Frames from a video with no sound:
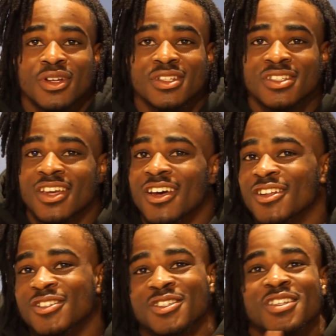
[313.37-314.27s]

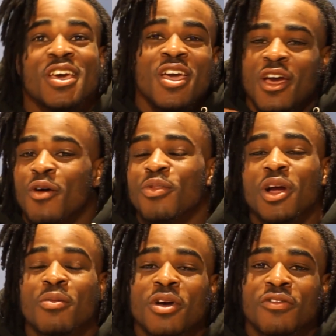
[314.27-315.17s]
son, just helping
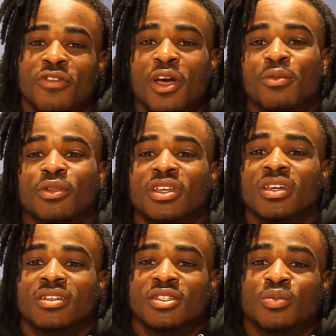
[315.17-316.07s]
out my
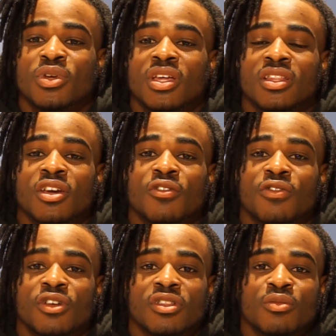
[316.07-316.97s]
family, just being there
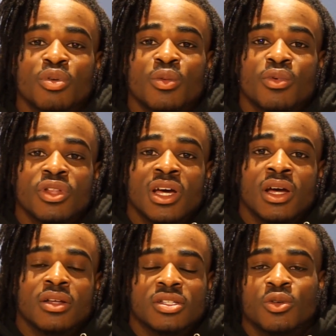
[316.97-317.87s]
for the people
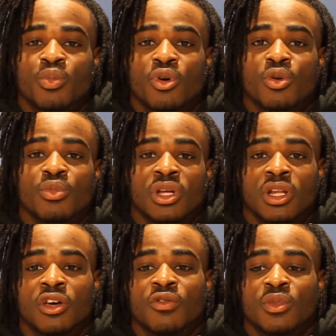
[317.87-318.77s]
that support me
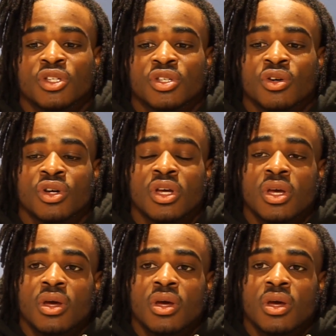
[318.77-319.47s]
and love me. So